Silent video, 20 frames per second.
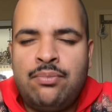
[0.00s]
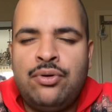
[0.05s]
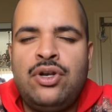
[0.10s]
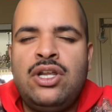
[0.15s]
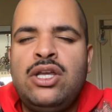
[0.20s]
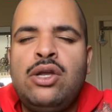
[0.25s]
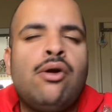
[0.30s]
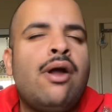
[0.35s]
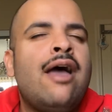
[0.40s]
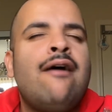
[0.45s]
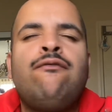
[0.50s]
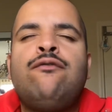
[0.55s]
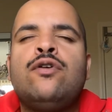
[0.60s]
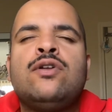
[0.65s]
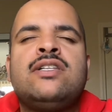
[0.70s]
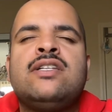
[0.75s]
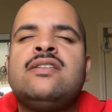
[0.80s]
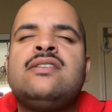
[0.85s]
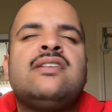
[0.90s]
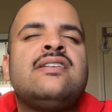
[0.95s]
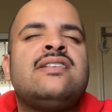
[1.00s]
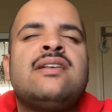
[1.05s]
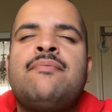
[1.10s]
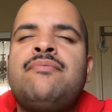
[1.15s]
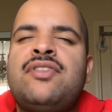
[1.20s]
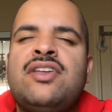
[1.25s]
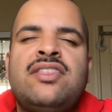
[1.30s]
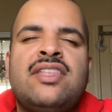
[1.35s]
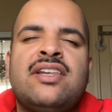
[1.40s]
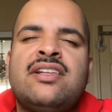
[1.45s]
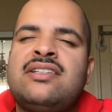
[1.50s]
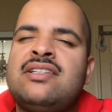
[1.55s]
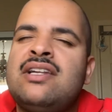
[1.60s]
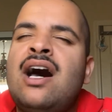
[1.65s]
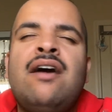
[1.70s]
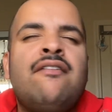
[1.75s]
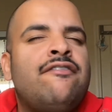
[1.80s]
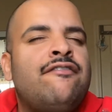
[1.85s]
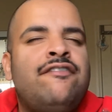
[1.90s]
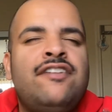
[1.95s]
putting your efforts into something that is
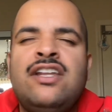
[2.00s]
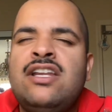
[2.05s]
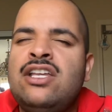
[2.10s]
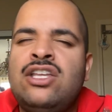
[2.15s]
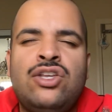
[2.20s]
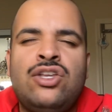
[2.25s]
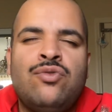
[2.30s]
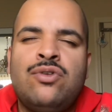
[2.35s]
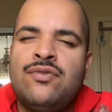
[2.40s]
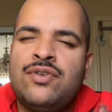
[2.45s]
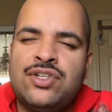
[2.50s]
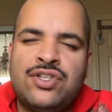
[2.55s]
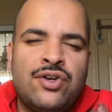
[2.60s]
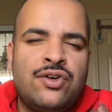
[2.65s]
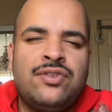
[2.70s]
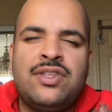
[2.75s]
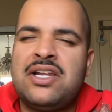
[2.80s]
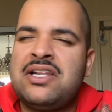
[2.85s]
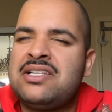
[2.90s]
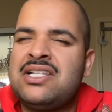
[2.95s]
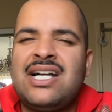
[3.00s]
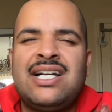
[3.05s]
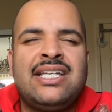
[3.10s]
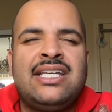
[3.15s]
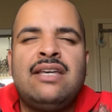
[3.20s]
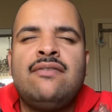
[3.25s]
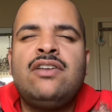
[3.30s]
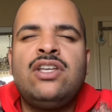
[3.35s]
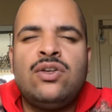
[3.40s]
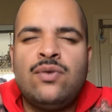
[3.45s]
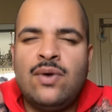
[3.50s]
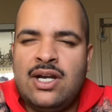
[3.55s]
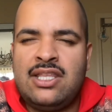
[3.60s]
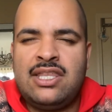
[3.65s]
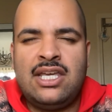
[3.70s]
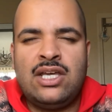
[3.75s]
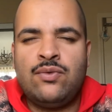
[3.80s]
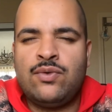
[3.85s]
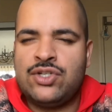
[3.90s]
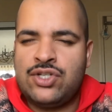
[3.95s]
not feeding you in return, that is not giving you
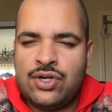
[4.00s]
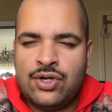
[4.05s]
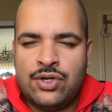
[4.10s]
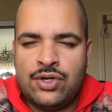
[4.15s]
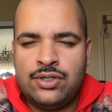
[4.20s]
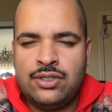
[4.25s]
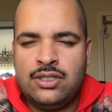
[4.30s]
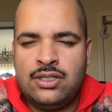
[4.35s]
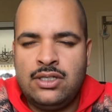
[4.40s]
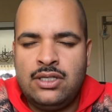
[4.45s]
anything in return?